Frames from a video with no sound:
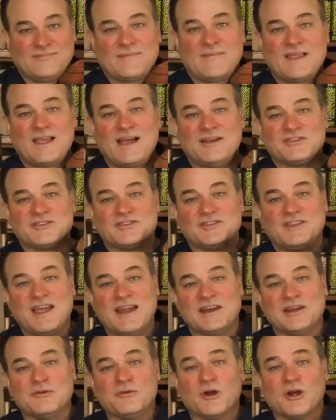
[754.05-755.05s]

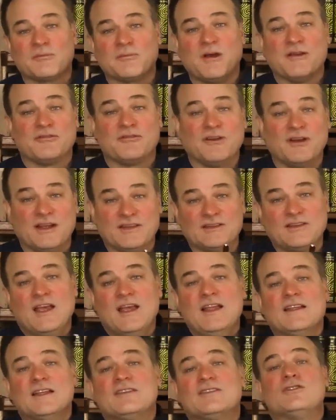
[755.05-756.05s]
Outstanding work, my friends.
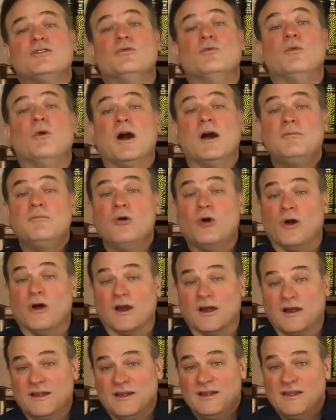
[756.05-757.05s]
Let's do one more.
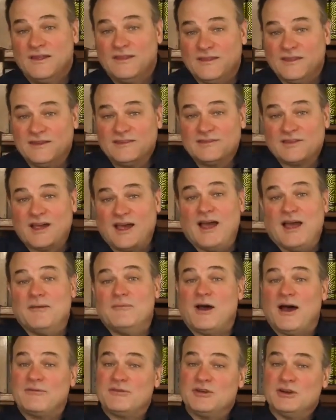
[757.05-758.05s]
This time,
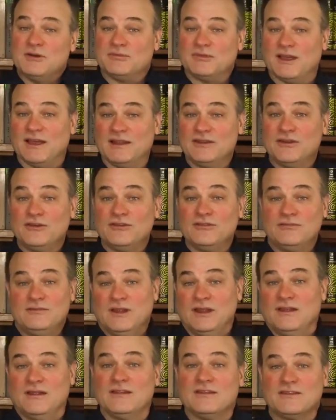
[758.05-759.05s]
I'm going to play a little
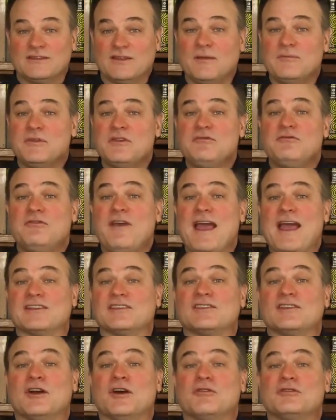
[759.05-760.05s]
something
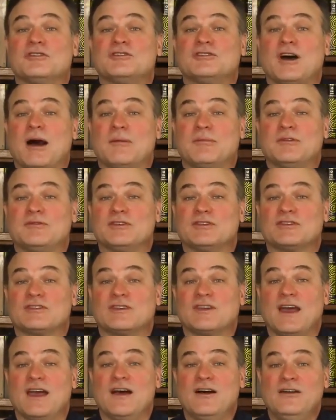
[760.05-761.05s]
fancy over top of your
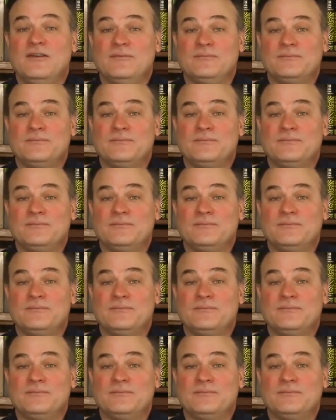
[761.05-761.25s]
scale.